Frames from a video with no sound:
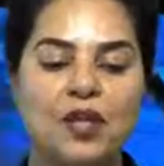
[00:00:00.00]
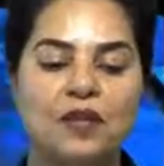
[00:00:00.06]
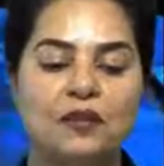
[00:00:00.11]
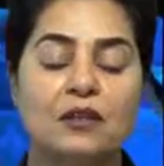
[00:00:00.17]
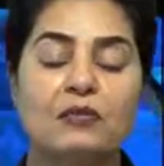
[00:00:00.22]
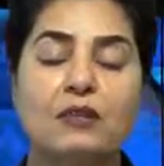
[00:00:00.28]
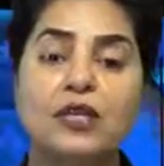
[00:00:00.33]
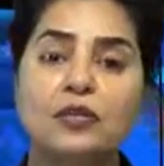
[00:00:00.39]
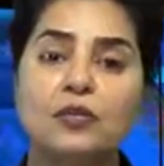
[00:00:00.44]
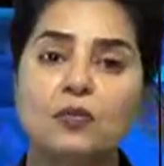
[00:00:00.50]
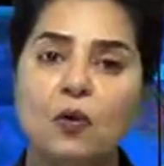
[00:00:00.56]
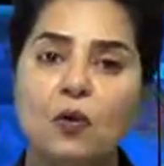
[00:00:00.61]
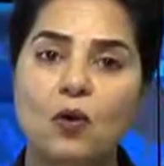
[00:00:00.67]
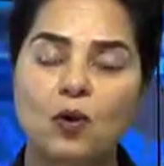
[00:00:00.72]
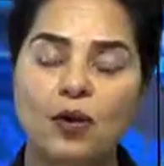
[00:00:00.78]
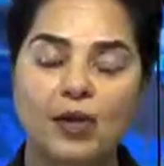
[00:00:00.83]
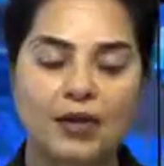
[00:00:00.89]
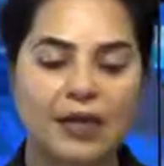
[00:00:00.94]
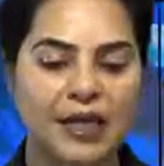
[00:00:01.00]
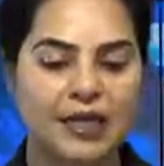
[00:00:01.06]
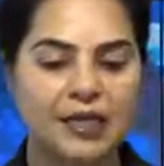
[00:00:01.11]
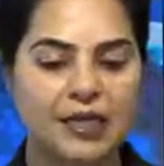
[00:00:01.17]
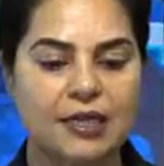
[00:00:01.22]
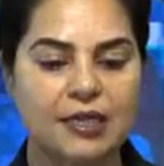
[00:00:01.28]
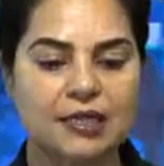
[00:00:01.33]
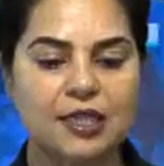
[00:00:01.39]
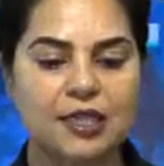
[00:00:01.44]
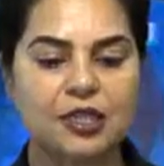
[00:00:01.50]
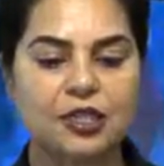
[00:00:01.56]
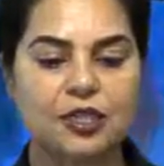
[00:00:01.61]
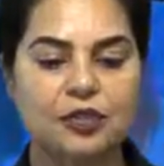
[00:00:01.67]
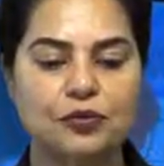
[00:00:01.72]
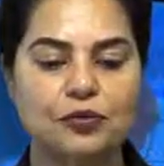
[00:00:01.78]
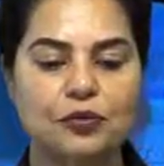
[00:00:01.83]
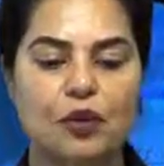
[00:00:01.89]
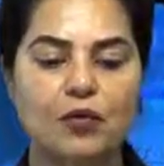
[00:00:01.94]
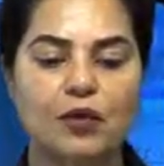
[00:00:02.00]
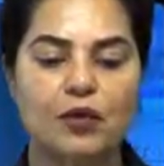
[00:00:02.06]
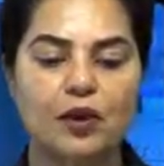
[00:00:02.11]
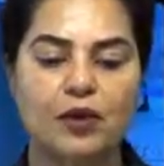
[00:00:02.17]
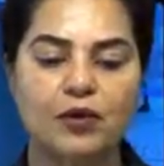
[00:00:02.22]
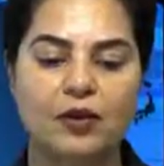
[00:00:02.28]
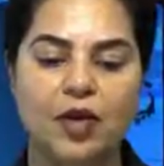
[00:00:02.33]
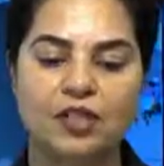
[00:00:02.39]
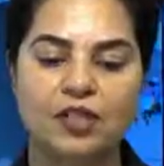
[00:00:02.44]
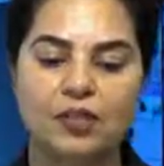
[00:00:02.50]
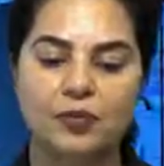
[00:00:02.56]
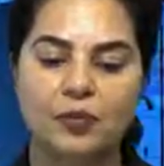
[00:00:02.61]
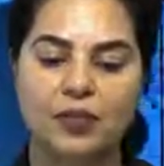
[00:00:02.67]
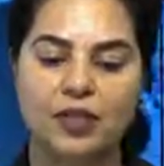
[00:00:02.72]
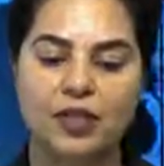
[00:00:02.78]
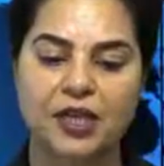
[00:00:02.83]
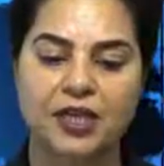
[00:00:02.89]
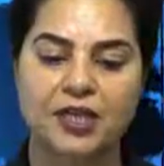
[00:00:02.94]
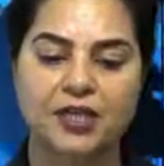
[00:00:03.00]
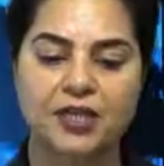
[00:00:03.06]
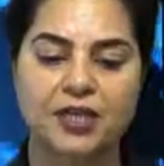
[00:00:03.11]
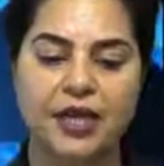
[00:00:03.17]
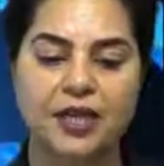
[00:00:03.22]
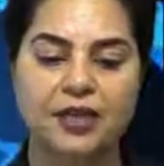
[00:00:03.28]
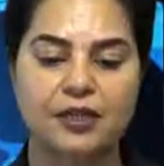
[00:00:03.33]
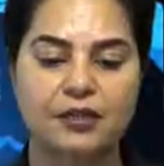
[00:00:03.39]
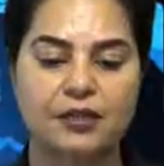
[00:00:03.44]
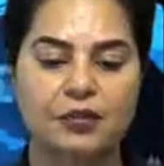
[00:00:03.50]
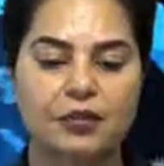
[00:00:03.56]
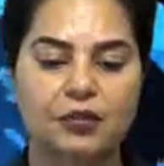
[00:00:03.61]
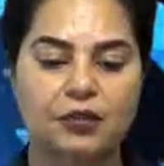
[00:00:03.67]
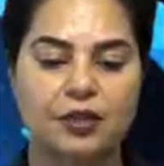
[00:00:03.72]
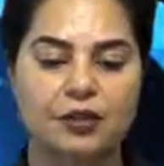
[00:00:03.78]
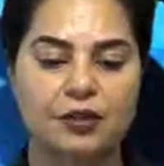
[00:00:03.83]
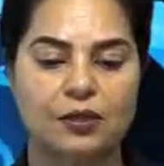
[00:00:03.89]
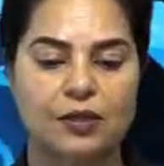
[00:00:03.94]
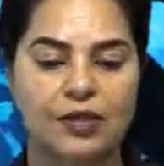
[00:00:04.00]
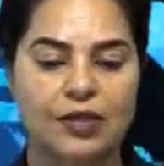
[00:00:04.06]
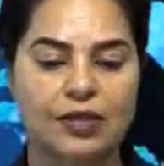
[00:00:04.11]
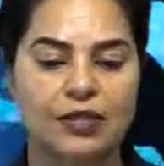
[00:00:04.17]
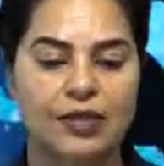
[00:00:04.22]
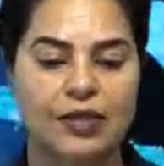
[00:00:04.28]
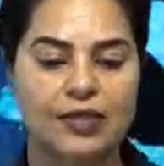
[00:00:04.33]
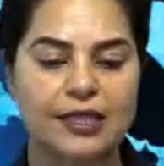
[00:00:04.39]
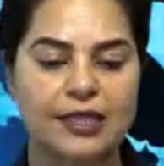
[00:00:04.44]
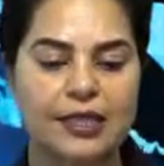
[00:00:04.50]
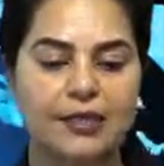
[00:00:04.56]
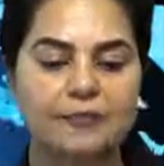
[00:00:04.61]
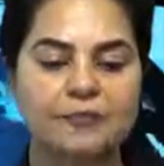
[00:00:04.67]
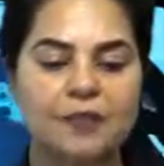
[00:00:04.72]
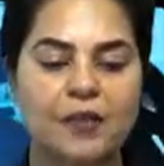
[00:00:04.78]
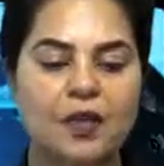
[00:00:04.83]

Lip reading: They went to war in 1962 over Arunachal Pradesh state in northeast India,